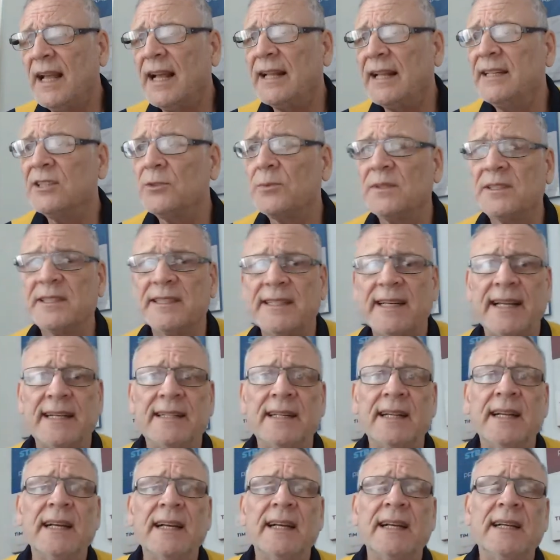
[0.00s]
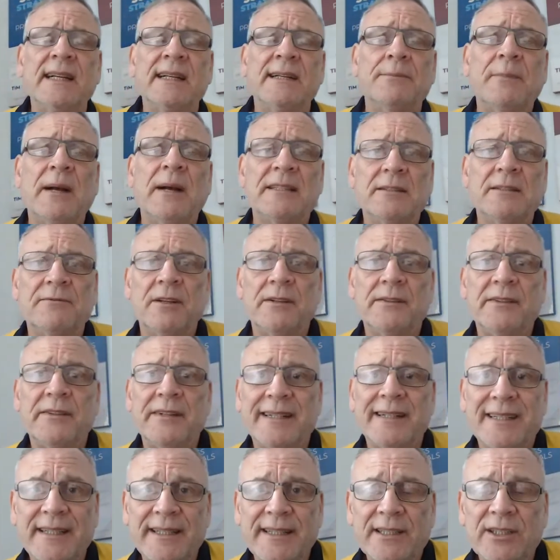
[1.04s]
And this once again makes it very,
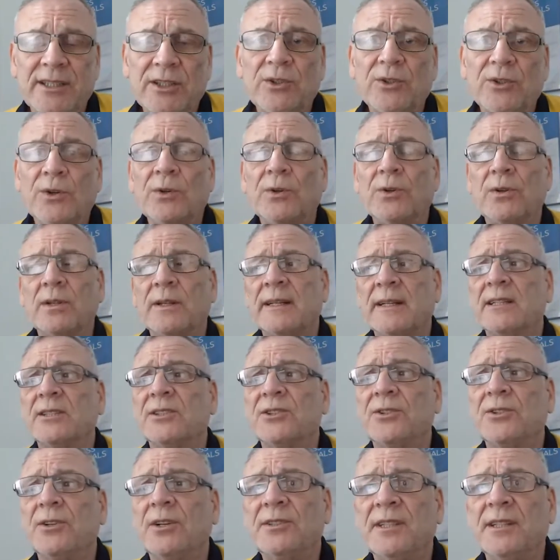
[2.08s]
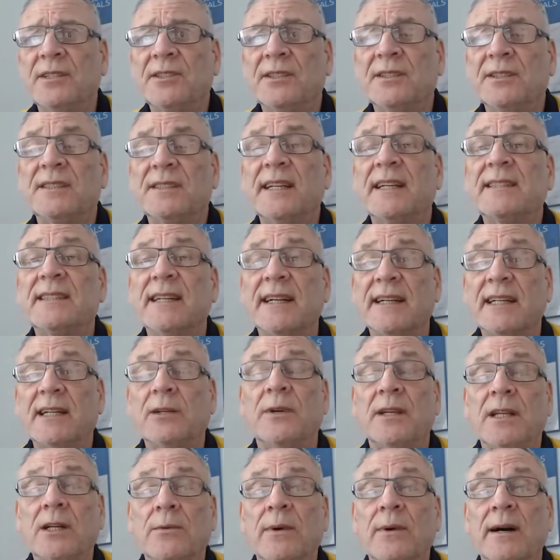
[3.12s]
very clear to Google and other search engines exactly
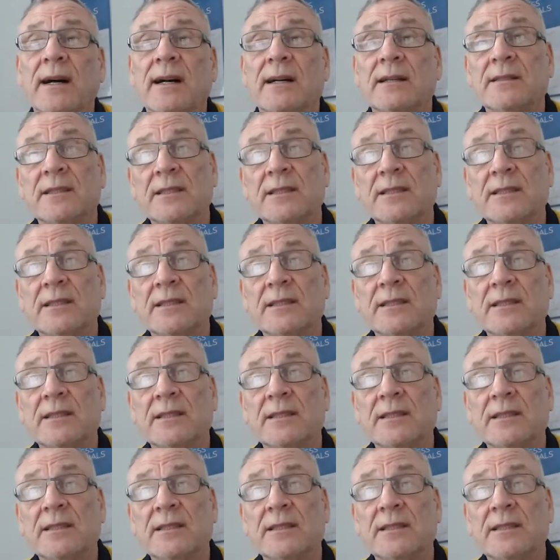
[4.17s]
where you are.